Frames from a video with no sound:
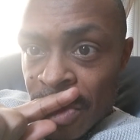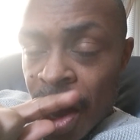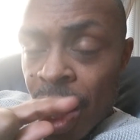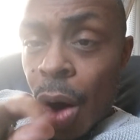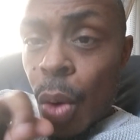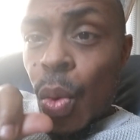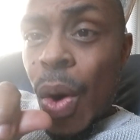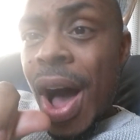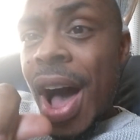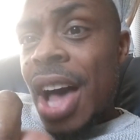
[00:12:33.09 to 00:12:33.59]

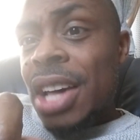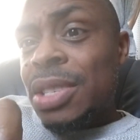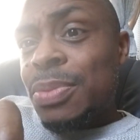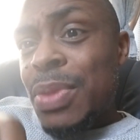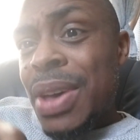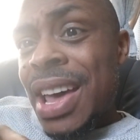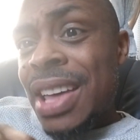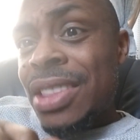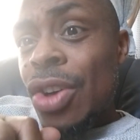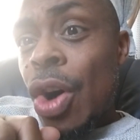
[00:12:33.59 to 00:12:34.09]
A wise
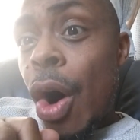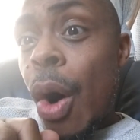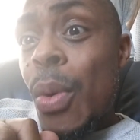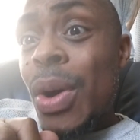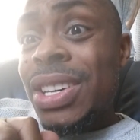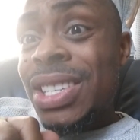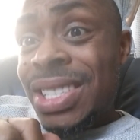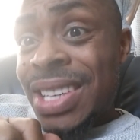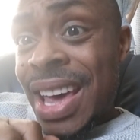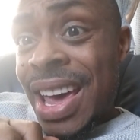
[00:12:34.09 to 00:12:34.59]
man
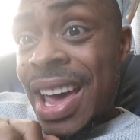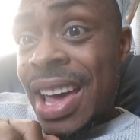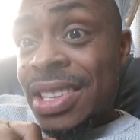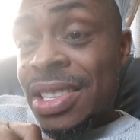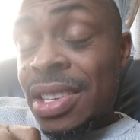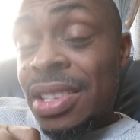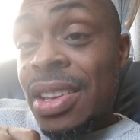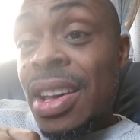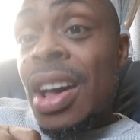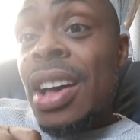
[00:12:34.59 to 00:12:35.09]
always
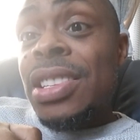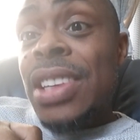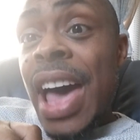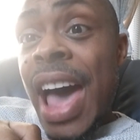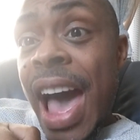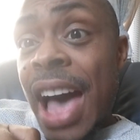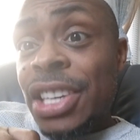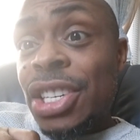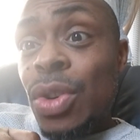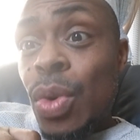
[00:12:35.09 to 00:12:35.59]
says to
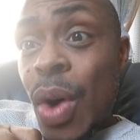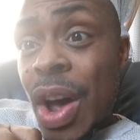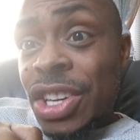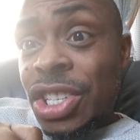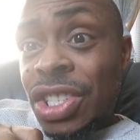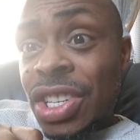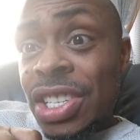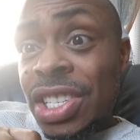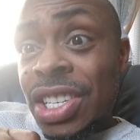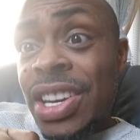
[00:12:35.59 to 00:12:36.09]
ask
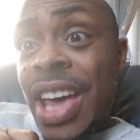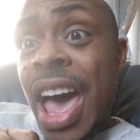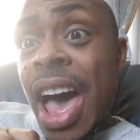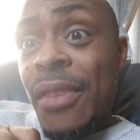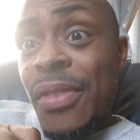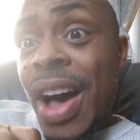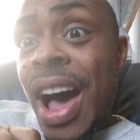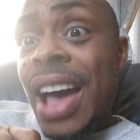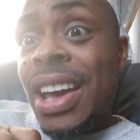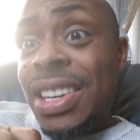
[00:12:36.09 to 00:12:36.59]
questions and
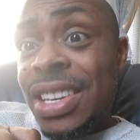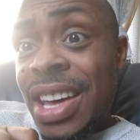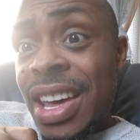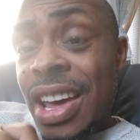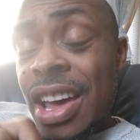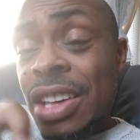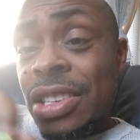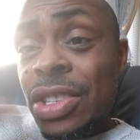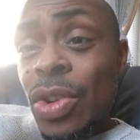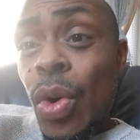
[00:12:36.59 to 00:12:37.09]
have
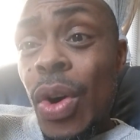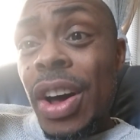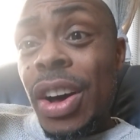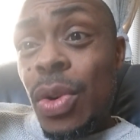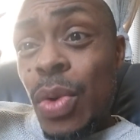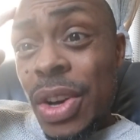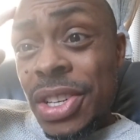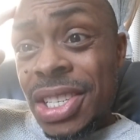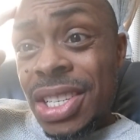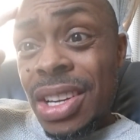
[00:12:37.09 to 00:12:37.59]
ideas or
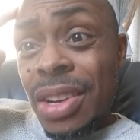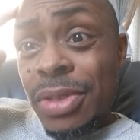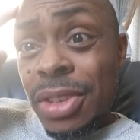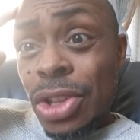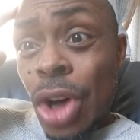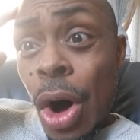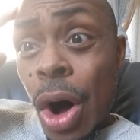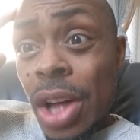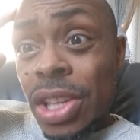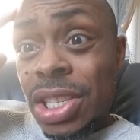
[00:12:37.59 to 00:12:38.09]
inquisitive
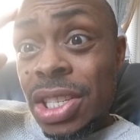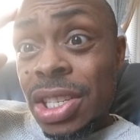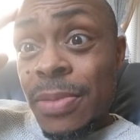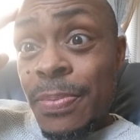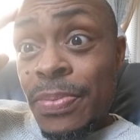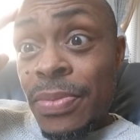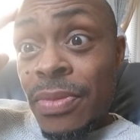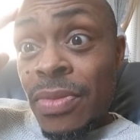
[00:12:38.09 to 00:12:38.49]
thoughts.